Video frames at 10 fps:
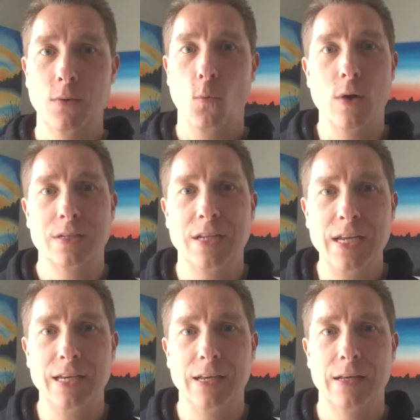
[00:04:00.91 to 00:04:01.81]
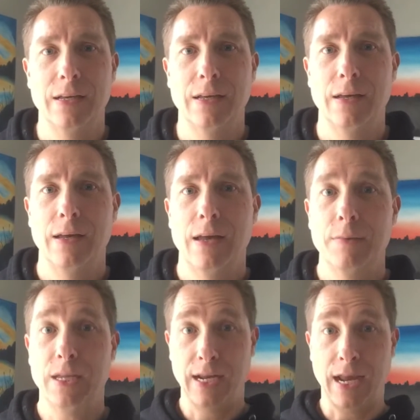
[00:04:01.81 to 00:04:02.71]
wasn't easy.
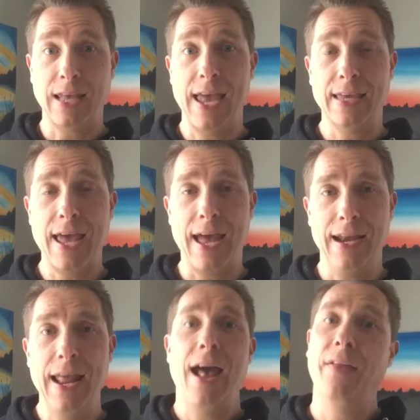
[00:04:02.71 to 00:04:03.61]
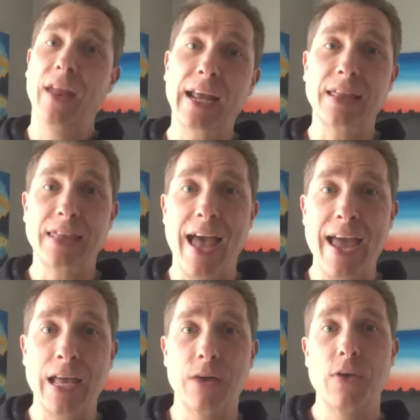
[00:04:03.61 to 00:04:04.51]
Then I got the hang of that. And then I got the
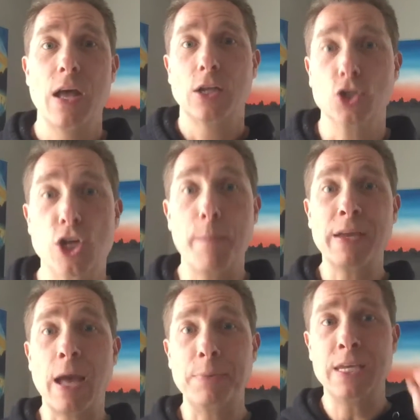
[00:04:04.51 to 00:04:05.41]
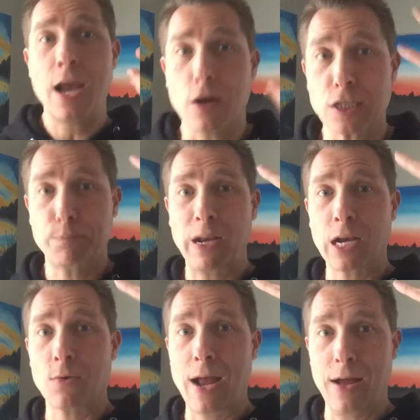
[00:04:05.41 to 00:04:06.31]
hang of jumping up in the air,
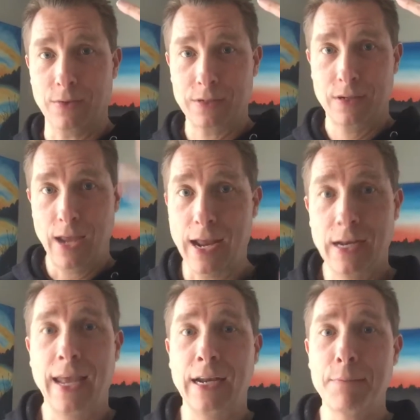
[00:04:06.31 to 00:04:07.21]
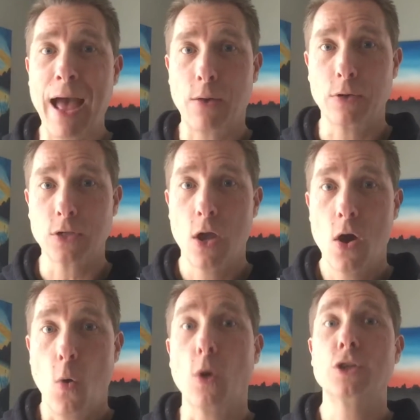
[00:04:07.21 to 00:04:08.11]
spinning around and landing backwards.
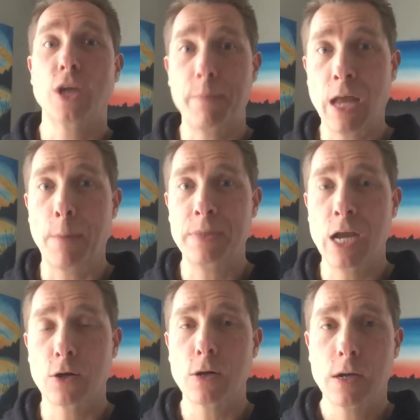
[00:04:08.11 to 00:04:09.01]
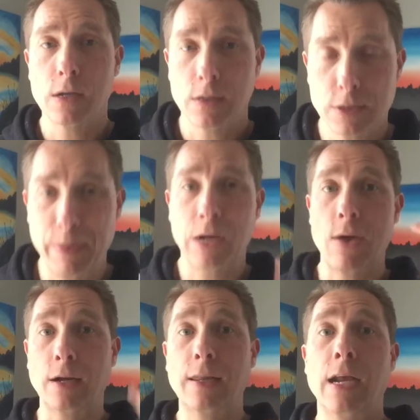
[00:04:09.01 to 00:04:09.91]
Or jumping up in the air, spinning
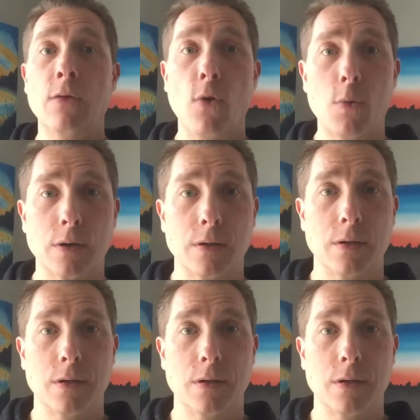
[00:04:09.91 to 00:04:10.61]
around and landing forward.